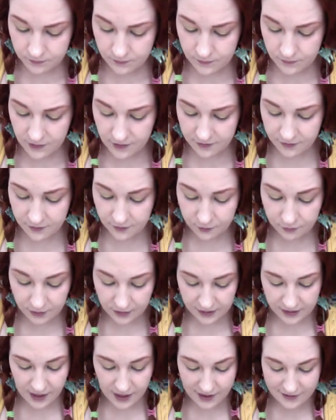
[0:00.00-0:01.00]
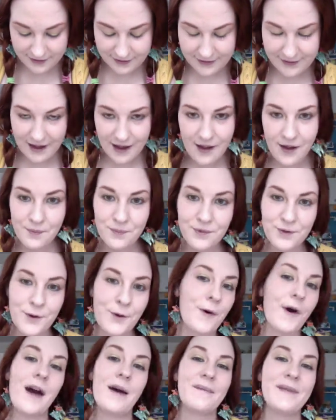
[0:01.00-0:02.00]
This is a really nice set. I'm so
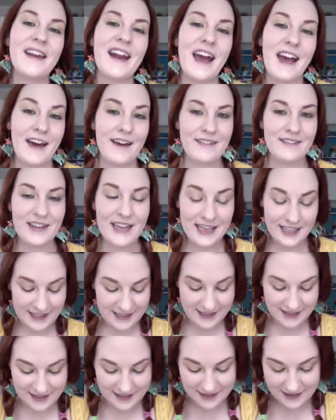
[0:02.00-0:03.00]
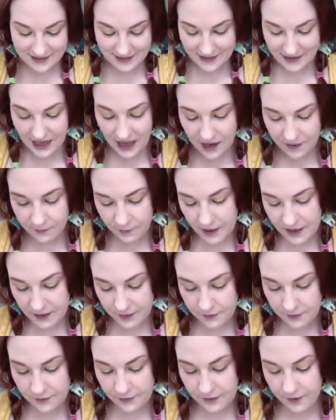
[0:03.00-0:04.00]
happy to have it. I've
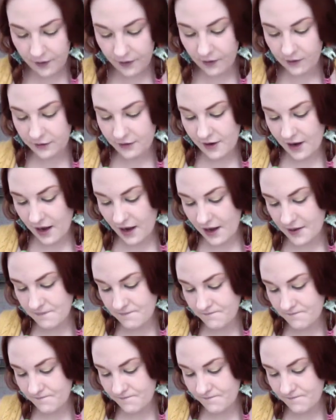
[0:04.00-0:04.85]
waited a really long time.